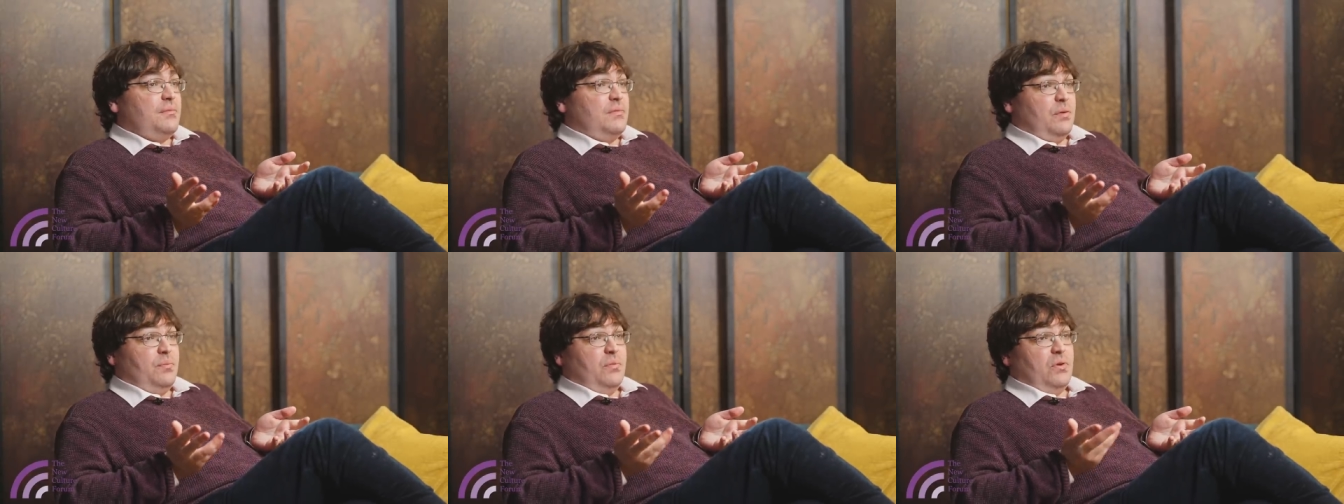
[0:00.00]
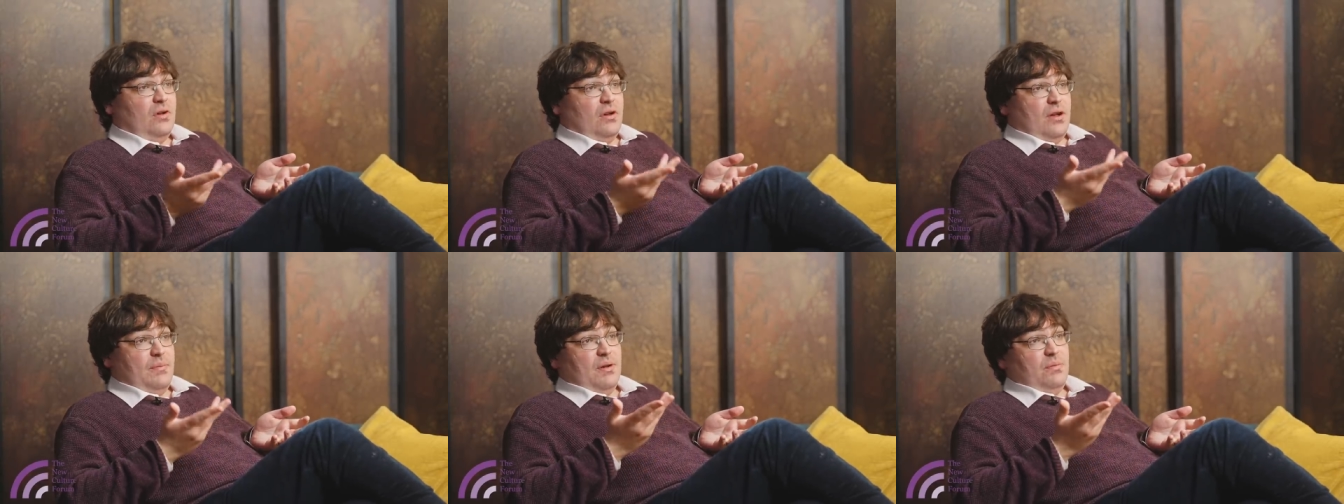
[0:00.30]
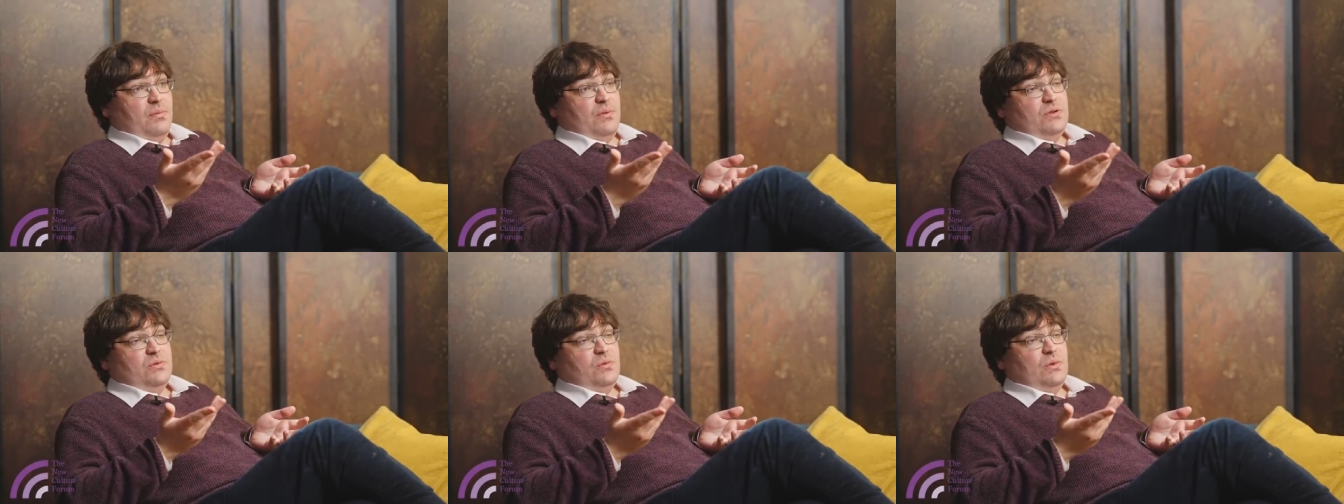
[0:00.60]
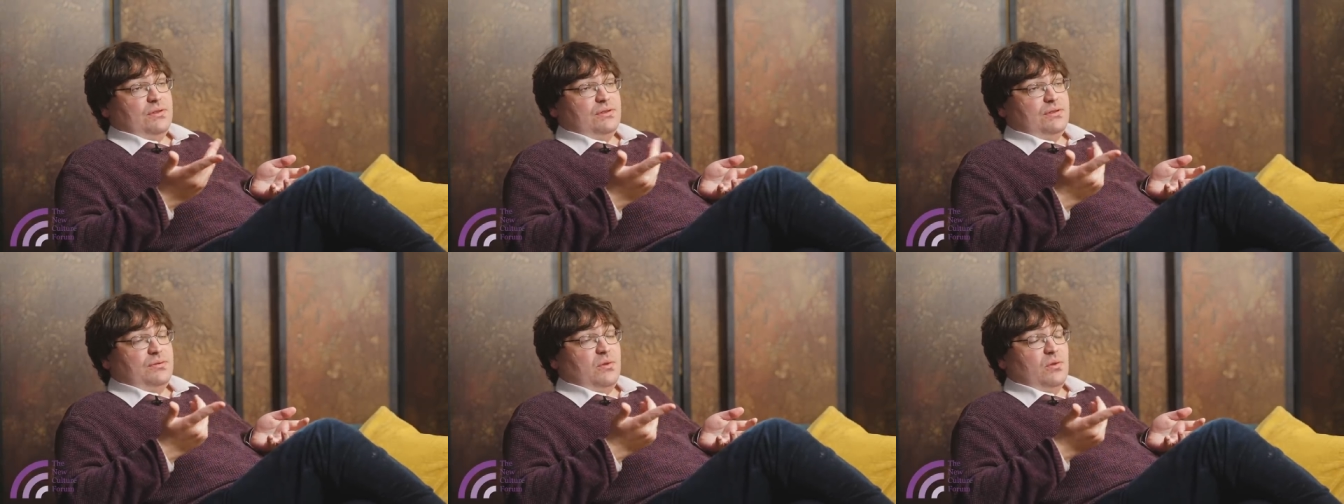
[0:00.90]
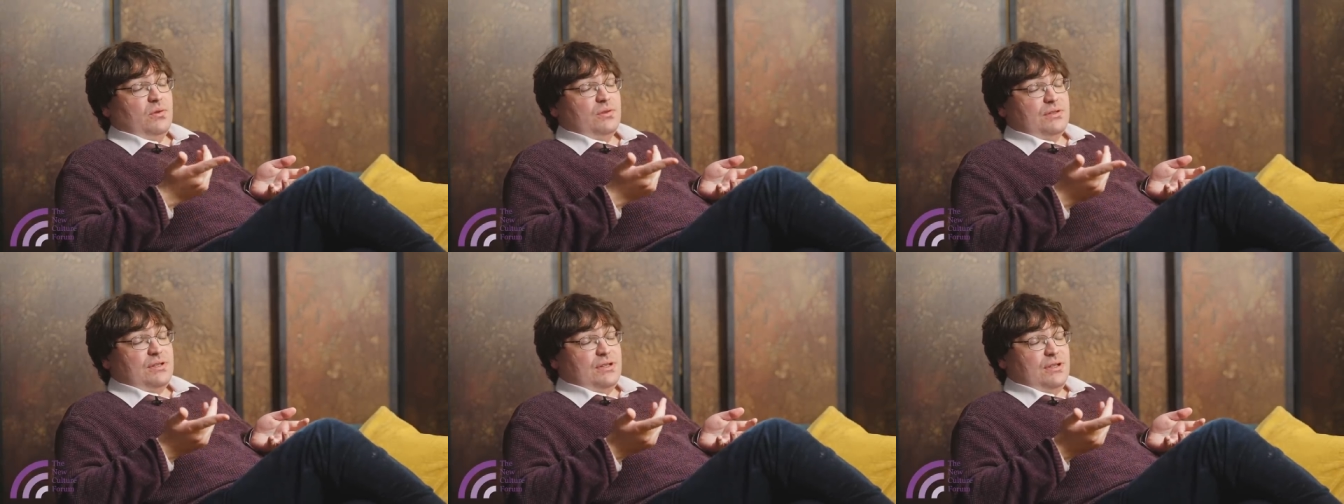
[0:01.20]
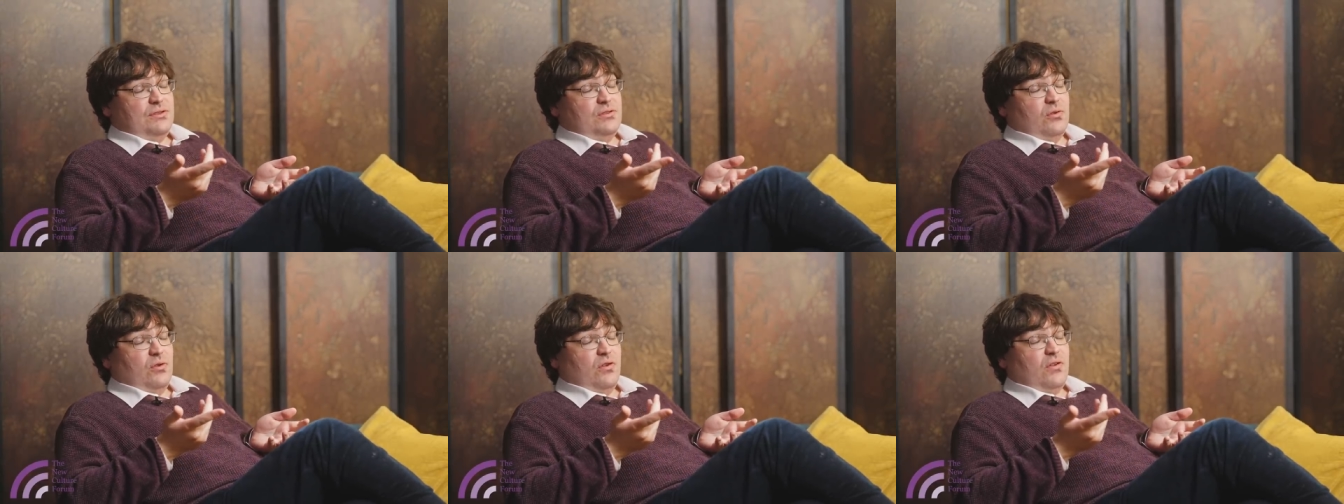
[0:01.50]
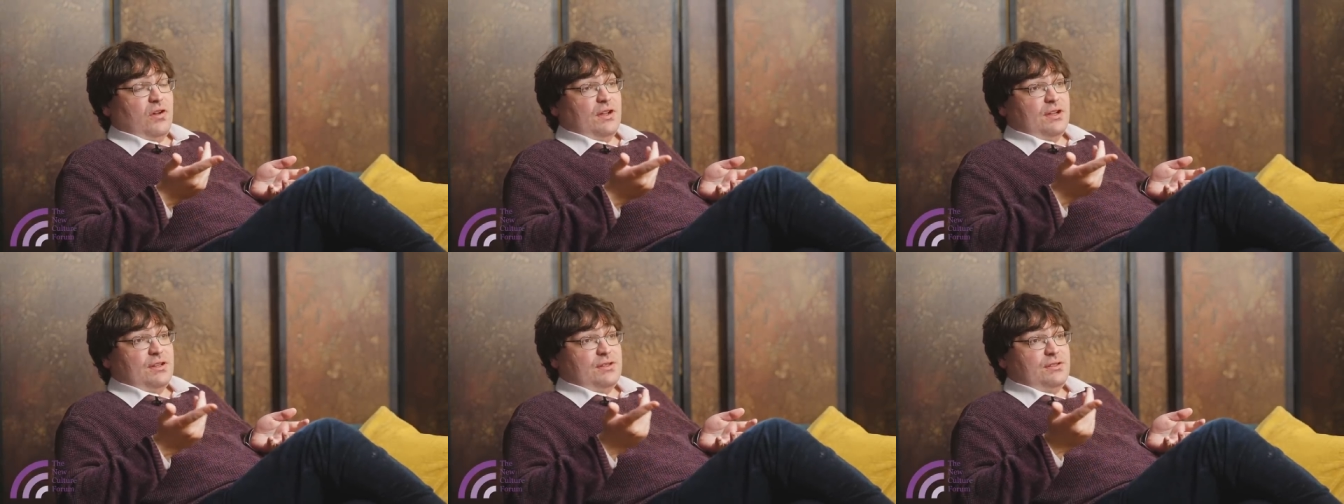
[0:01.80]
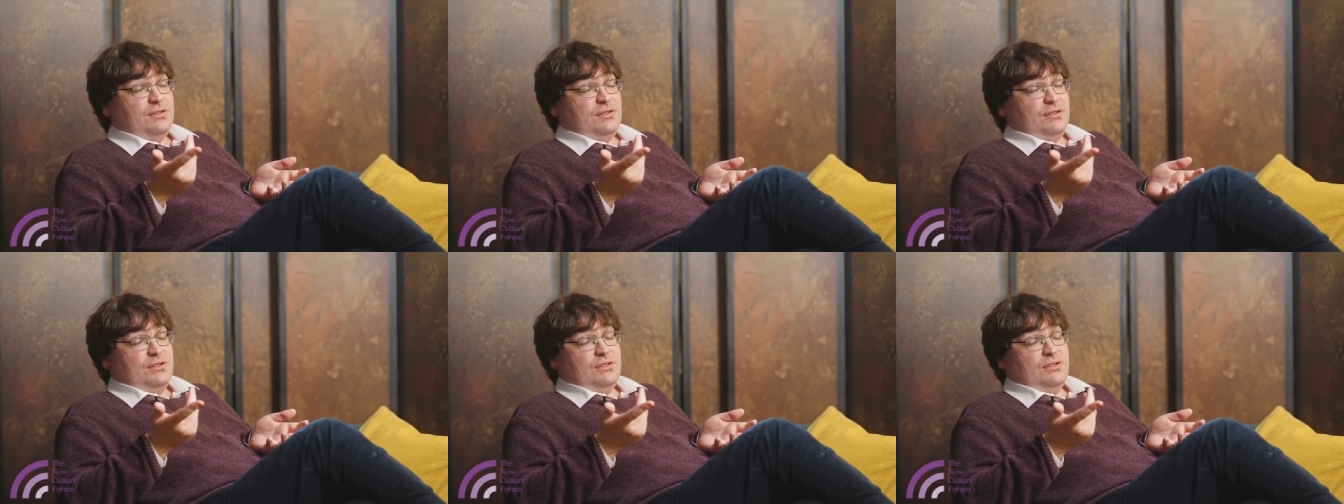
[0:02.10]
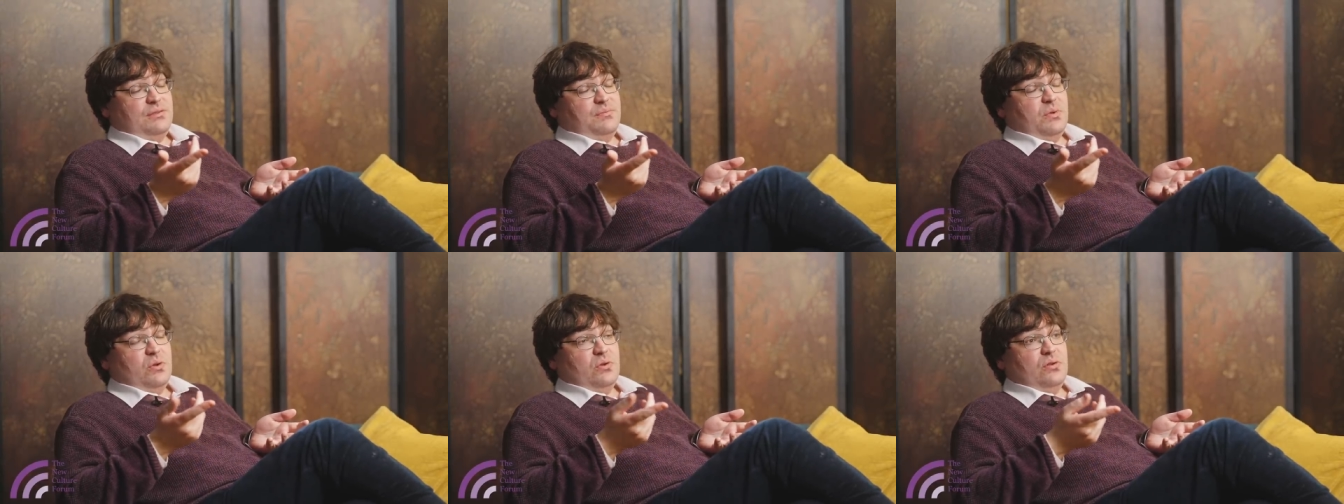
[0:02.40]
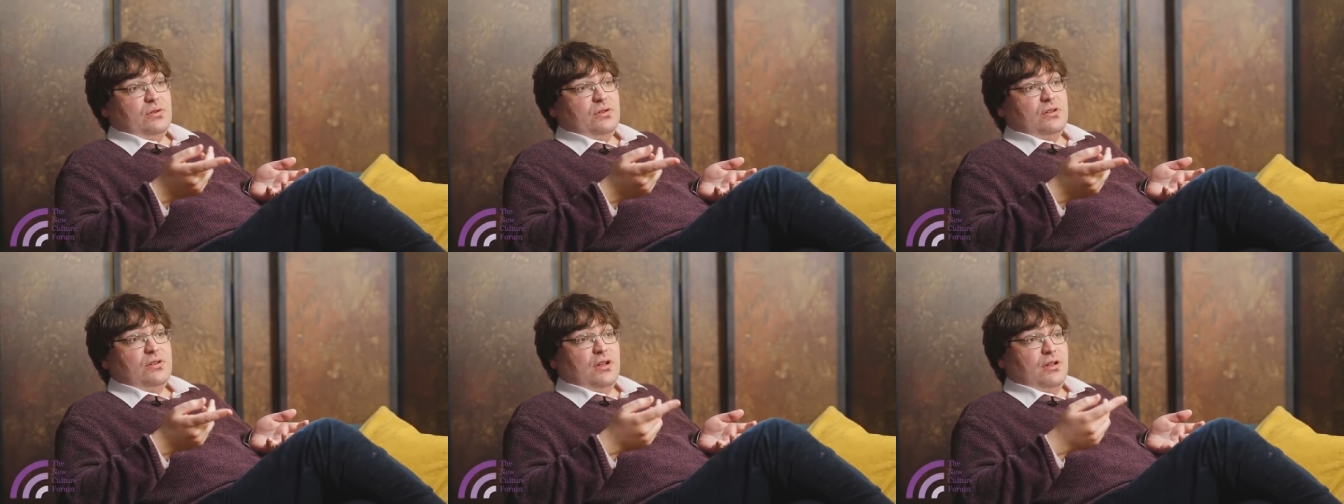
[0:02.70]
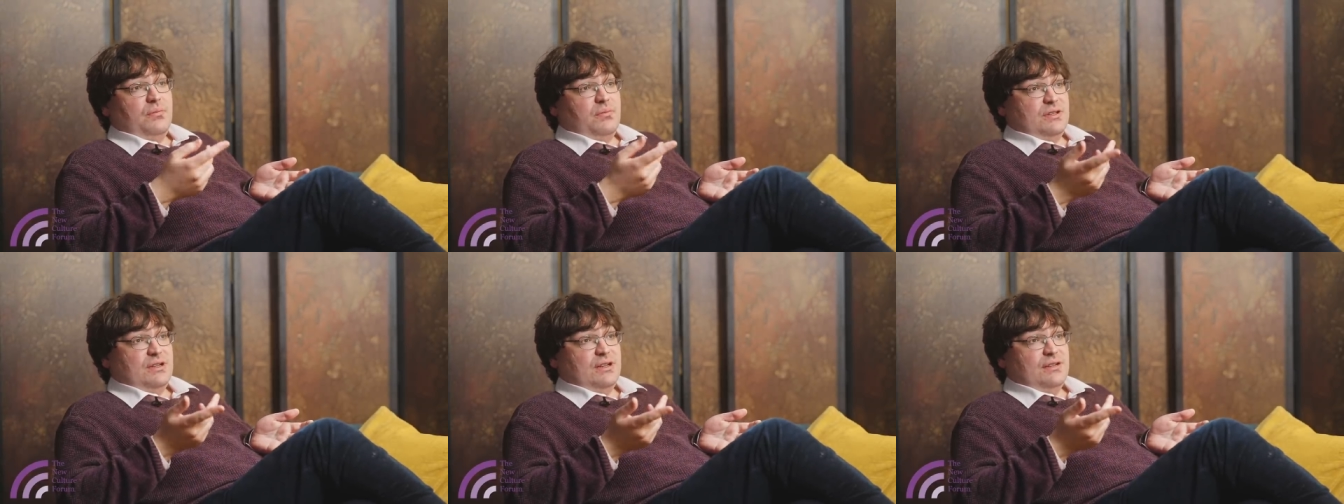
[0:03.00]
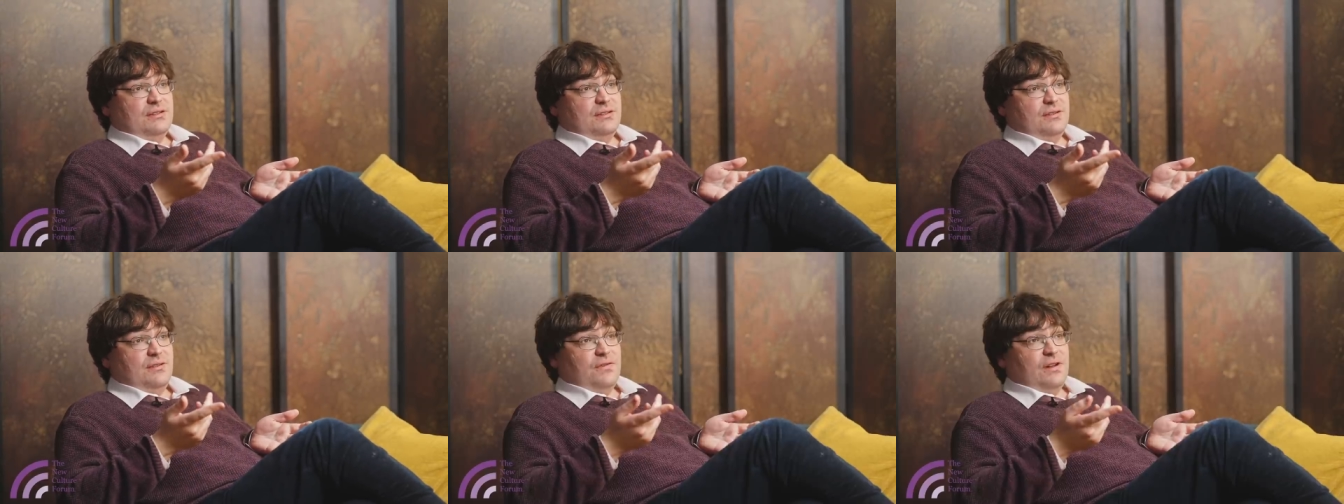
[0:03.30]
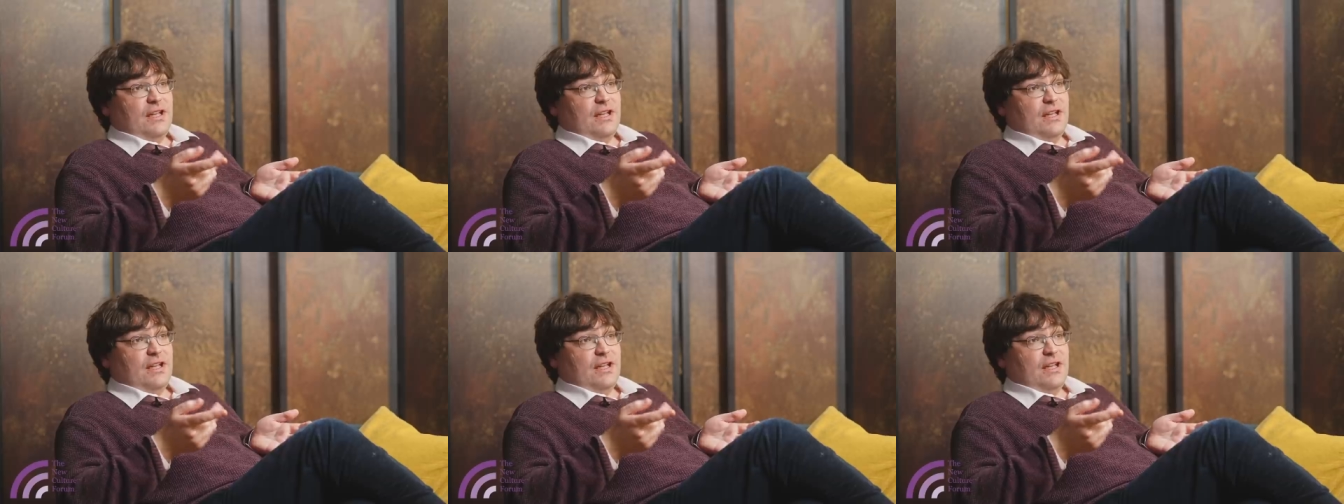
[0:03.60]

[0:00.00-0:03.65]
the book I published with Polity, John Cruddas' book, Dignity of